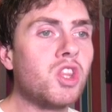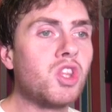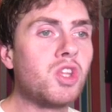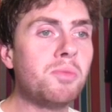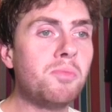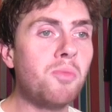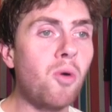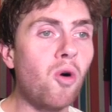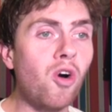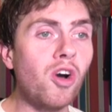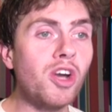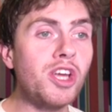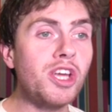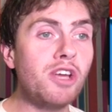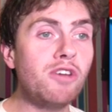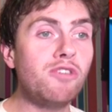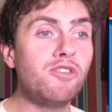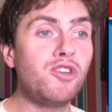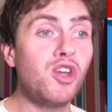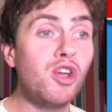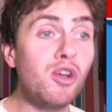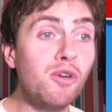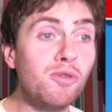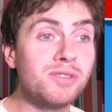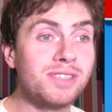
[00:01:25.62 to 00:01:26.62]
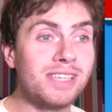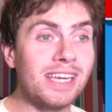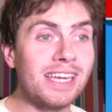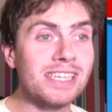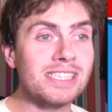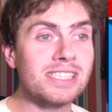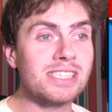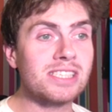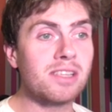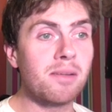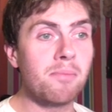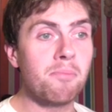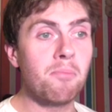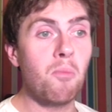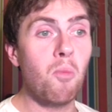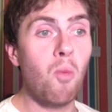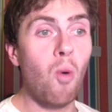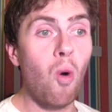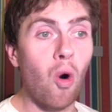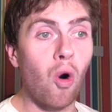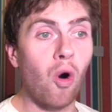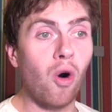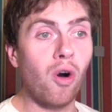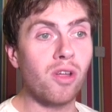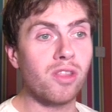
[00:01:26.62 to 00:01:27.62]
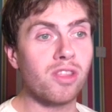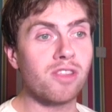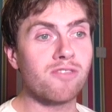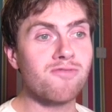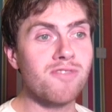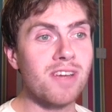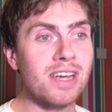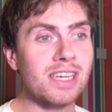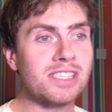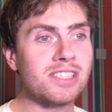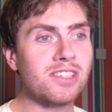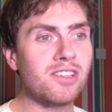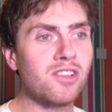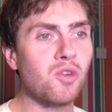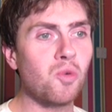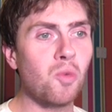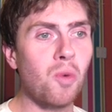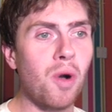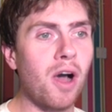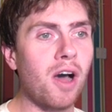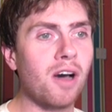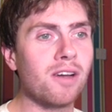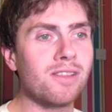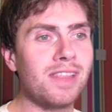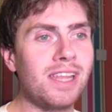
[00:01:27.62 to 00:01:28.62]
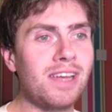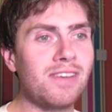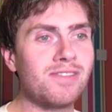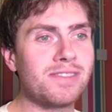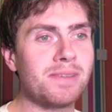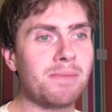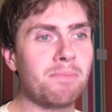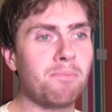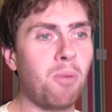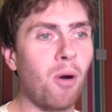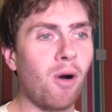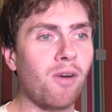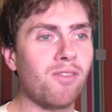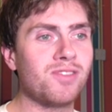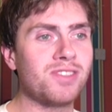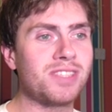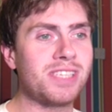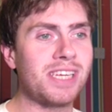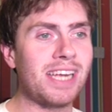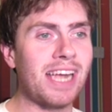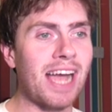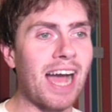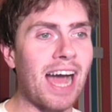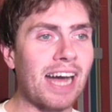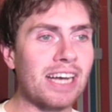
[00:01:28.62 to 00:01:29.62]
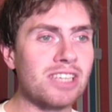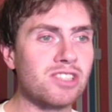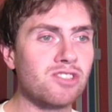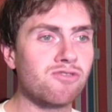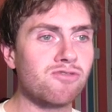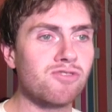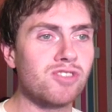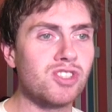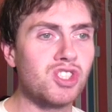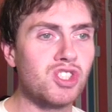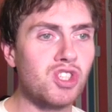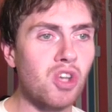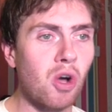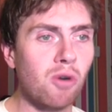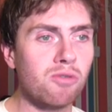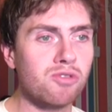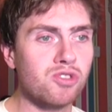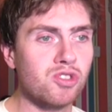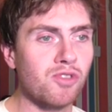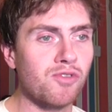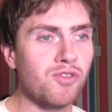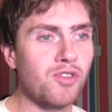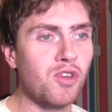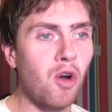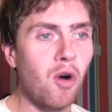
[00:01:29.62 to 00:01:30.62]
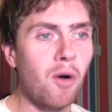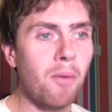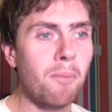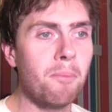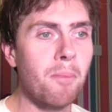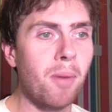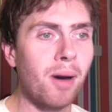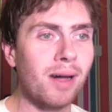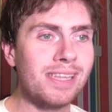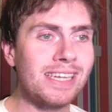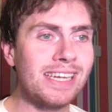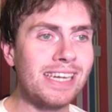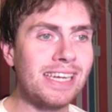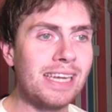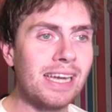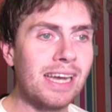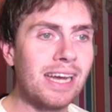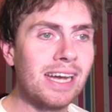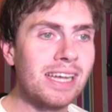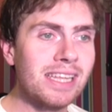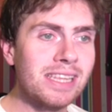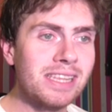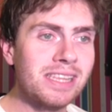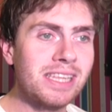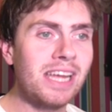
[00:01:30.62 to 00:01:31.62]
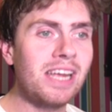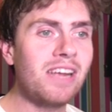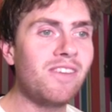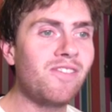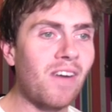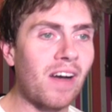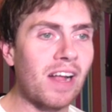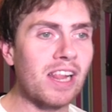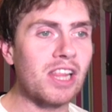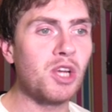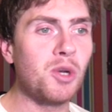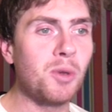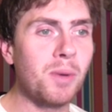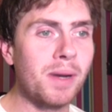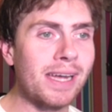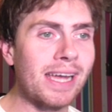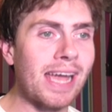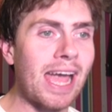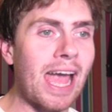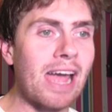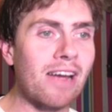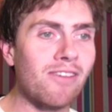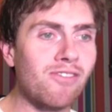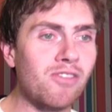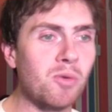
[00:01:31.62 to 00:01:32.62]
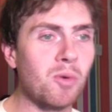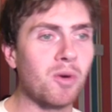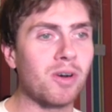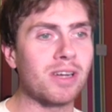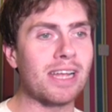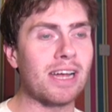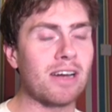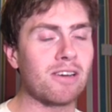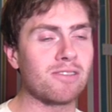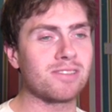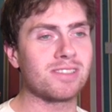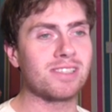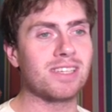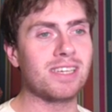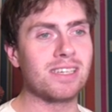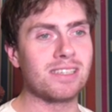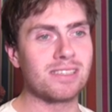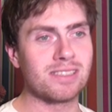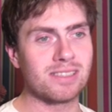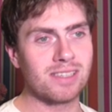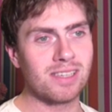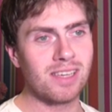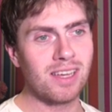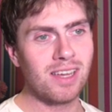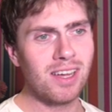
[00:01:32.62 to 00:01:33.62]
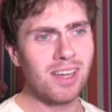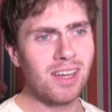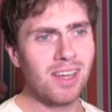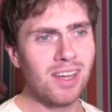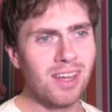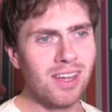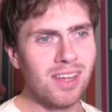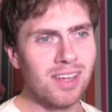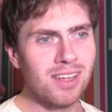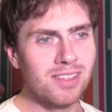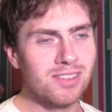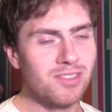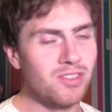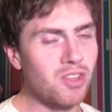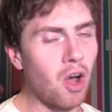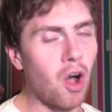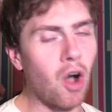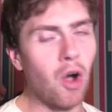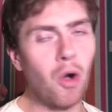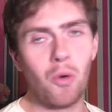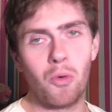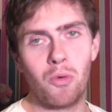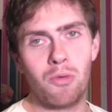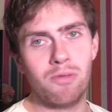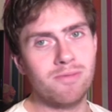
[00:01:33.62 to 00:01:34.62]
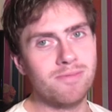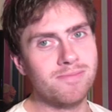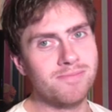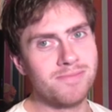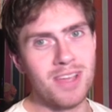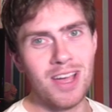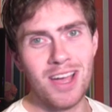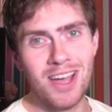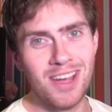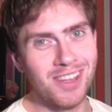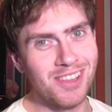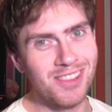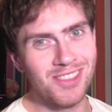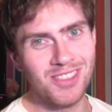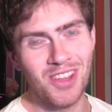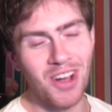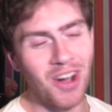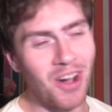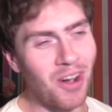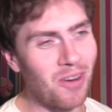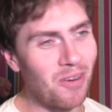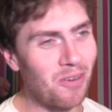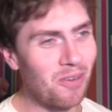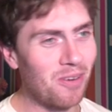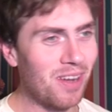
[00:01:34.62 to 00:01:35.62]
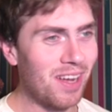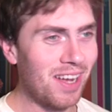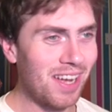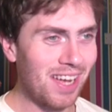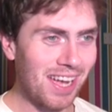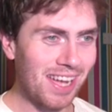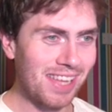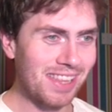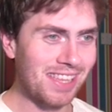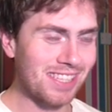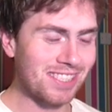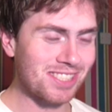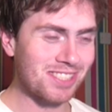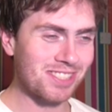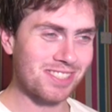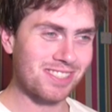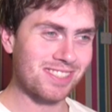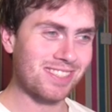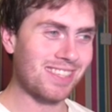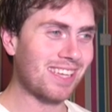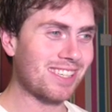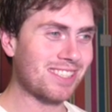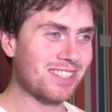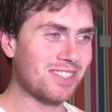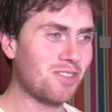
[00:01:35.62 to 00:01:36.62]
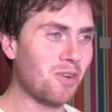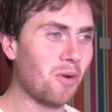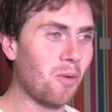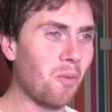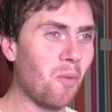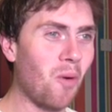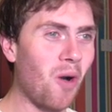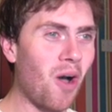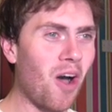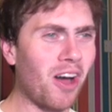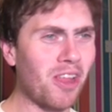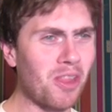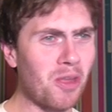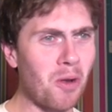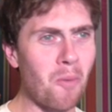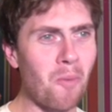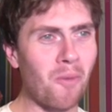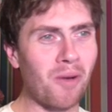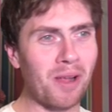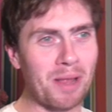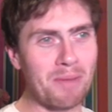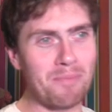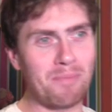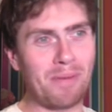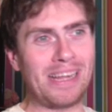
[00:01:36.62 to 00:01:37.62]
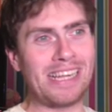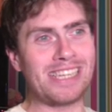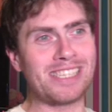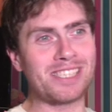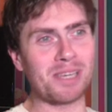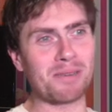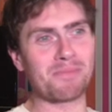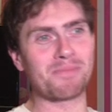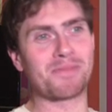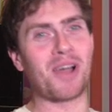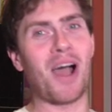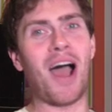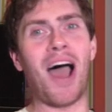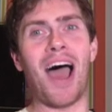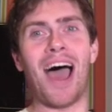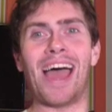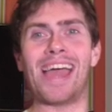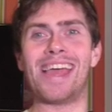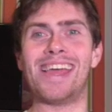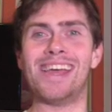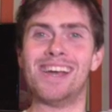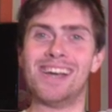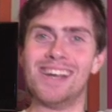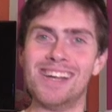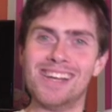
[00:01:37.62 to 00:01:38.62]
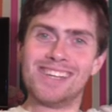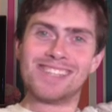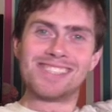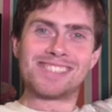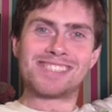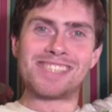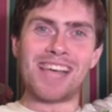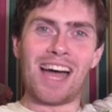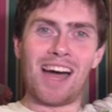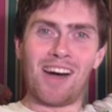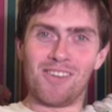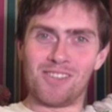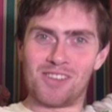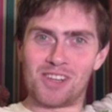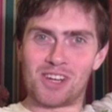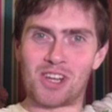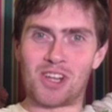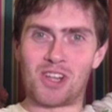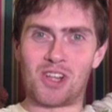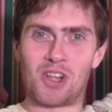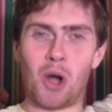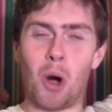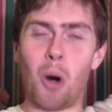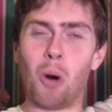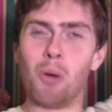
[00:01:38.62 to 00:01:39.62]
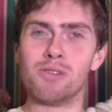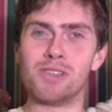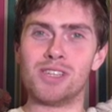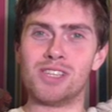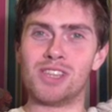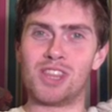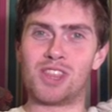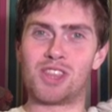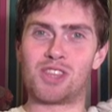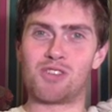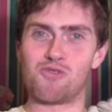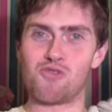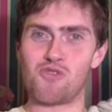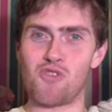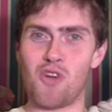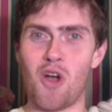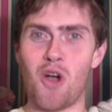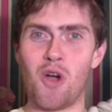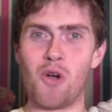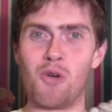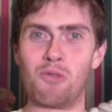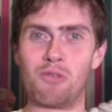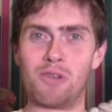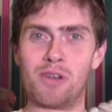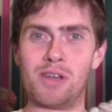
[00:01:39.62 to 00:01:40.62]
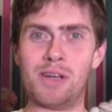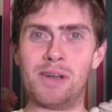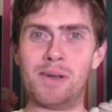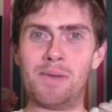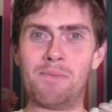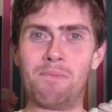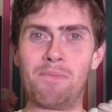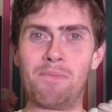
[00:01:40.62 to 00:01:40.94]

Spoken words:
The more you use it, the more the rest of the world lives in poverty as a result of your money devaluing everyone else's. No. No. That's not what... I don't want to be some guy sat on the golden throne.